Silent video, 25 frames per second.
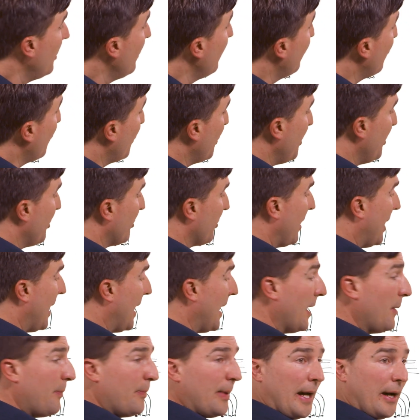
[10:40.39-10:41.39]
for either a
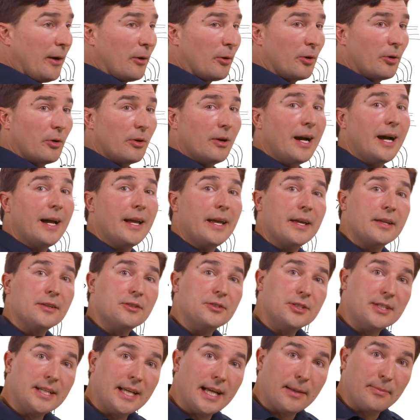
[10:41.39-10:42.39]
high power or high
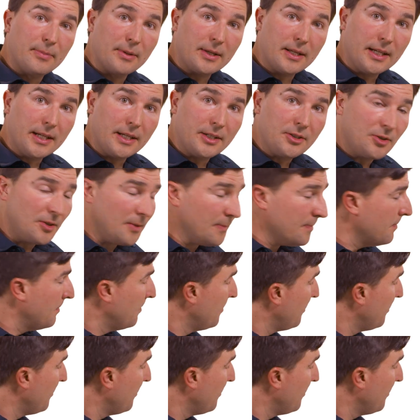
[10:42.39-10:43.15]
energy application.